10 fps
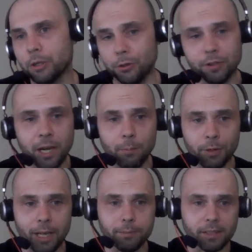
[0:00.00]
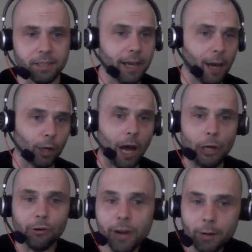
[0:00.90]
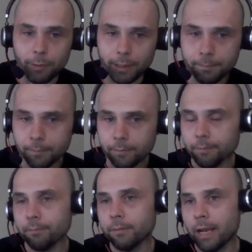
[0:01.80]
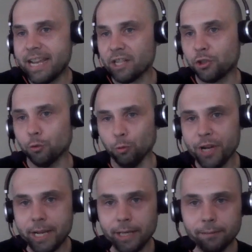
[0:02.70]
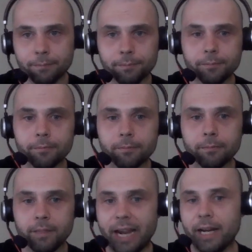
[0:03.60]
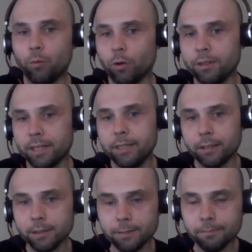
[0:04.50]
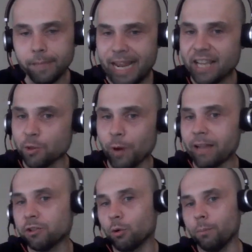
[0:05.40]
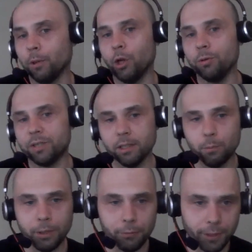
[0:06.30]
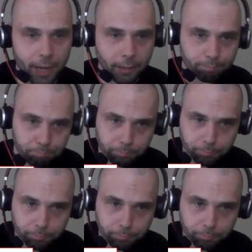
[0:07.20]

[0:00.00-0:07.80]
So there's a couple names that stick out. Hunter Henry. He has 3 tight end 1 seasons. He has a RAS score below 6.38.